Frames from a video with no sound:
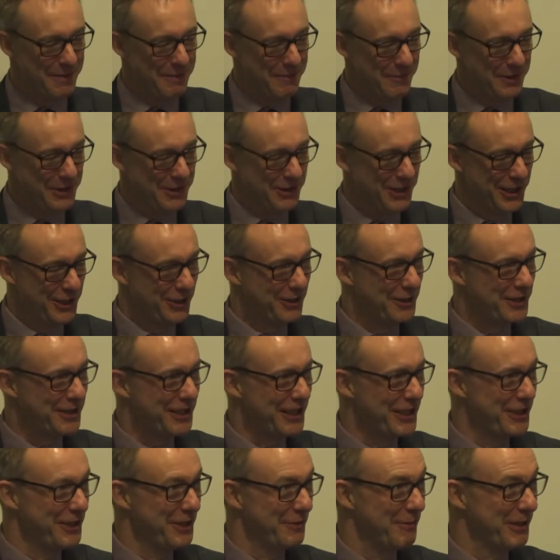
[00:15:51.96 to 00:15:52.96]
um, we try not to
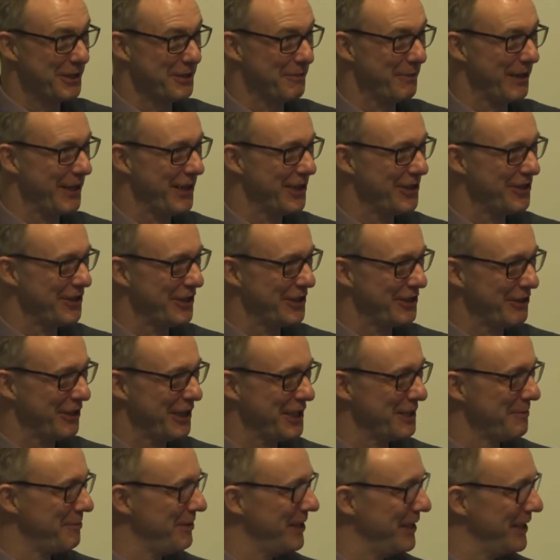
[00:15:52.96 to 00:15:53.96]
say too much about interest
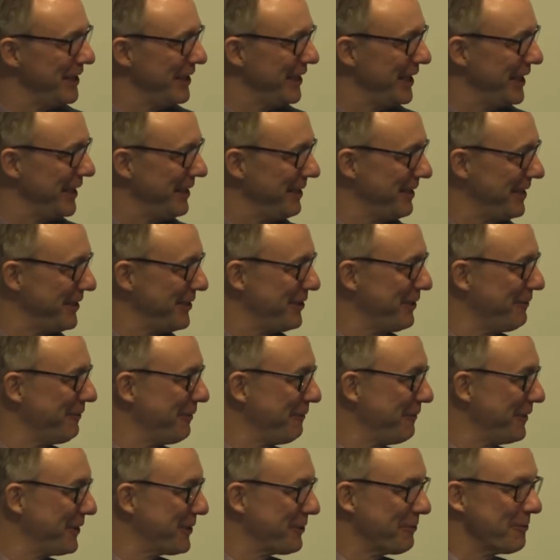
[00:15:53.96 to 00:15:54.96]
rates being the Institute
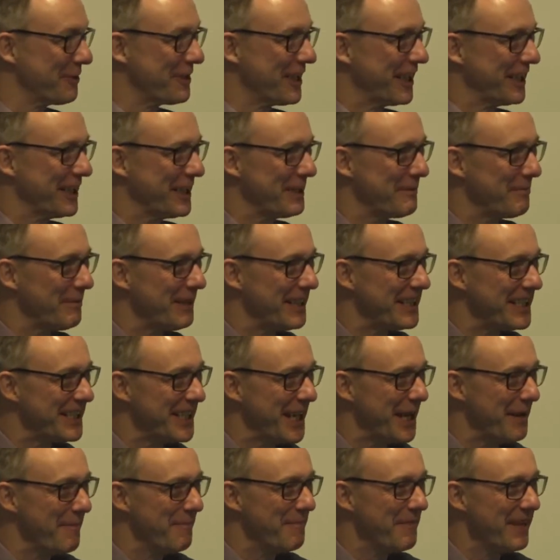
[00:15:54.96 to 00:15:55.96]
for Fiscal Studies, but
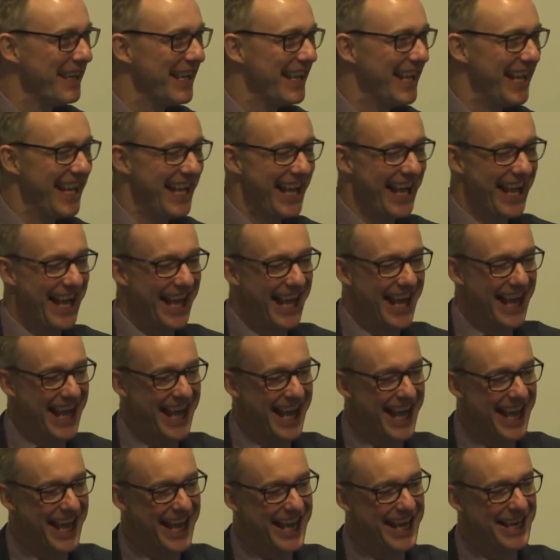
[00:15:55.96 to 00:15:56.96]
um,
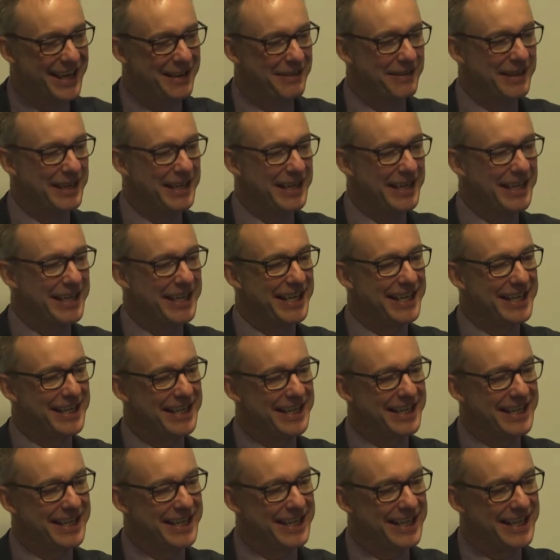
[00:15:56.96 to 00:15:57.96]
uh, you know, the,
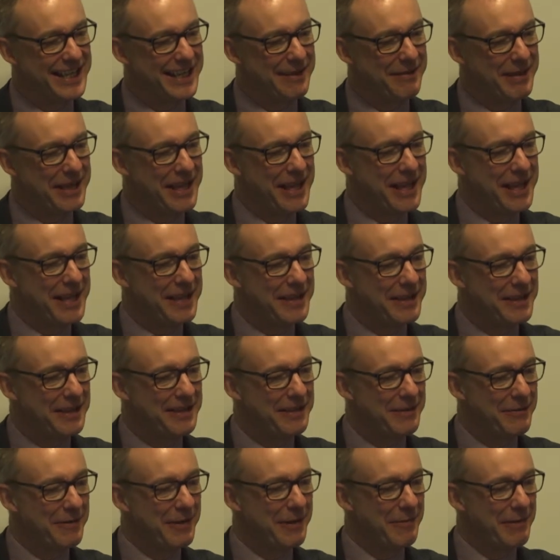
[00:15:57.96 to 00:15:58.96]
I mean,
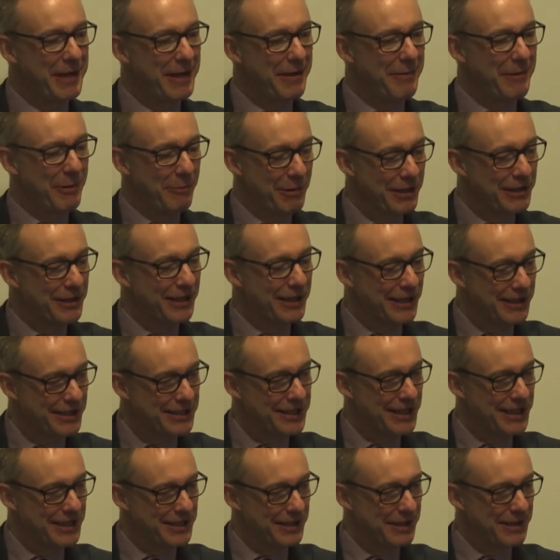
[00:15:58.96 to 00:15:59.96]
I mean, one thing I'll
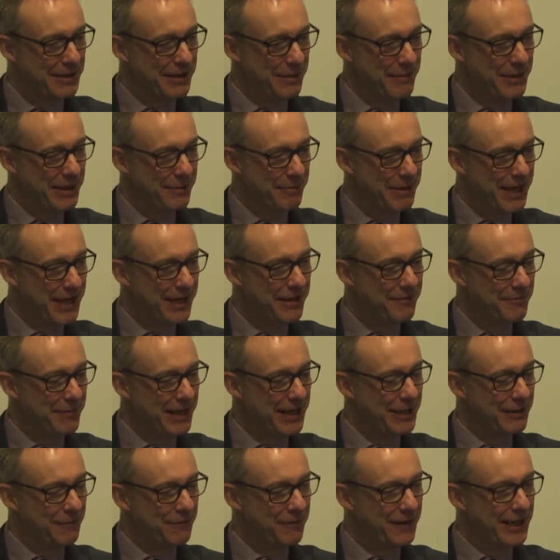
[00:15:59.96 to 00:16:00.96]
say is that I mean, the bank have
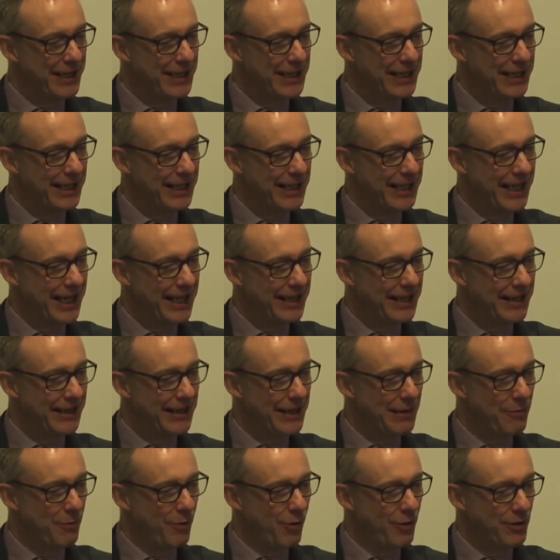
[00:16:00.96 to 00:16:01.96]
made it fairly clear that
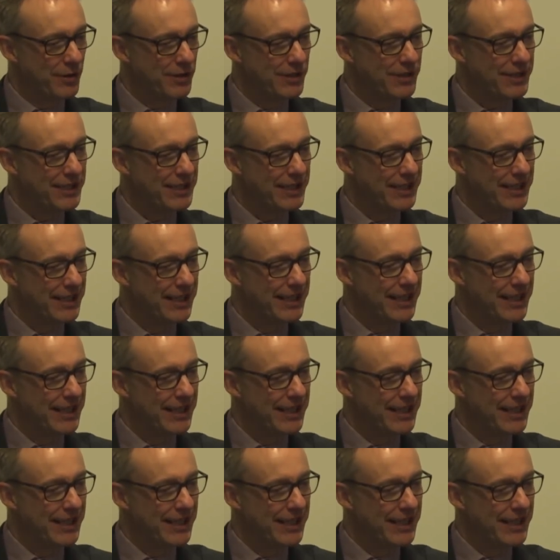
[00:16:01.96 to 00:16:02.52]
they want